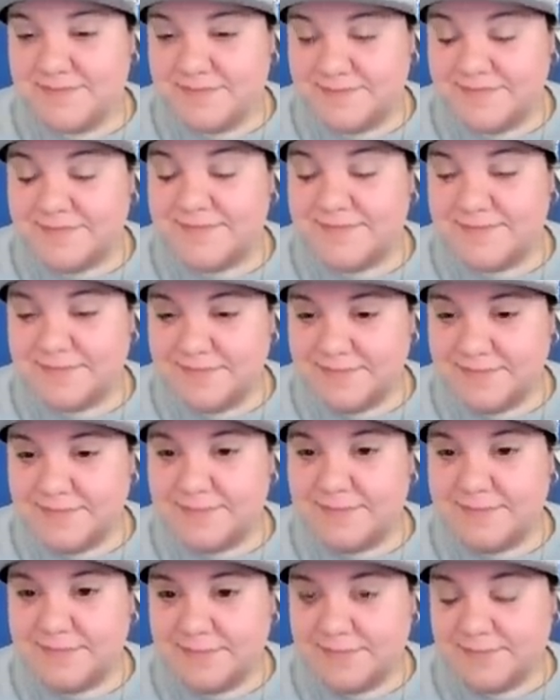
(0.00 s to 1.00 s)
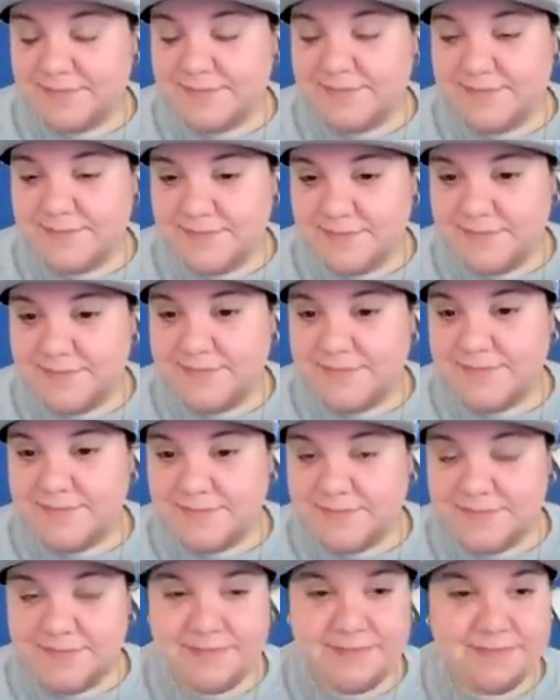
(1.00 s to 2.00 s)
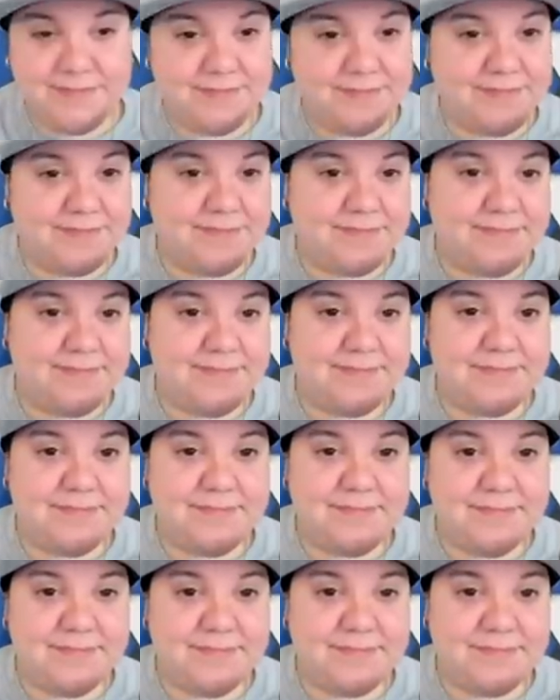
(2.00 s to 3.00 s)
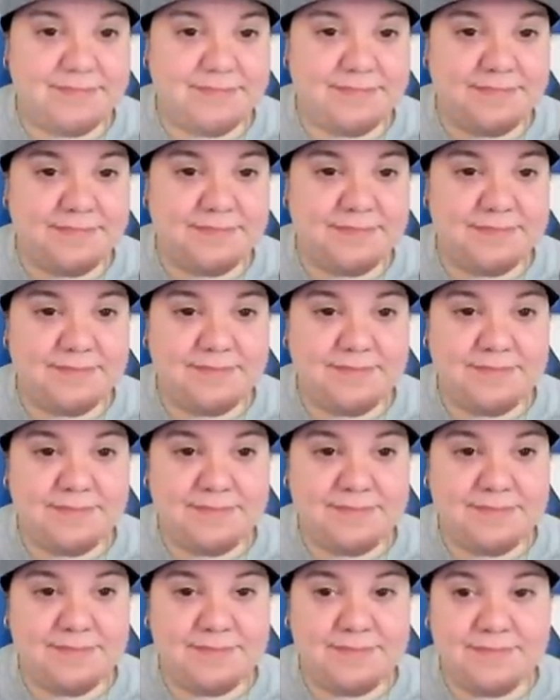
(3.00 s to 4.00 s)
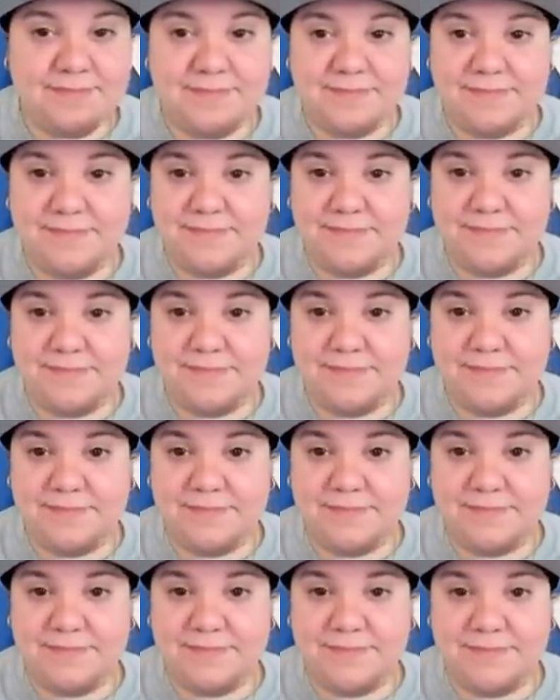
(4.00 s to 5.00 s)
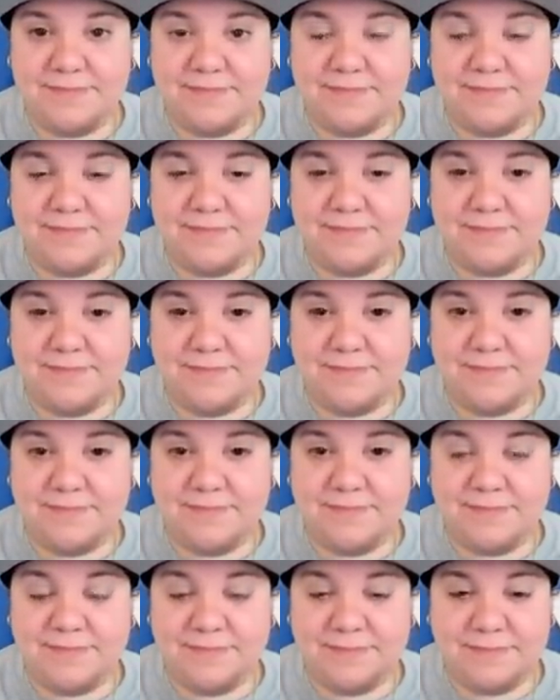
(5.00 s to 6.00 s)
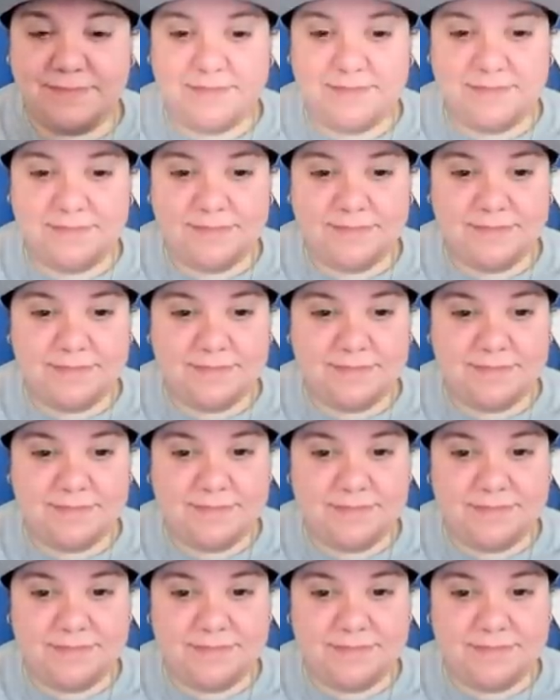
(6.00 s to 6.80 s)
(not speaking)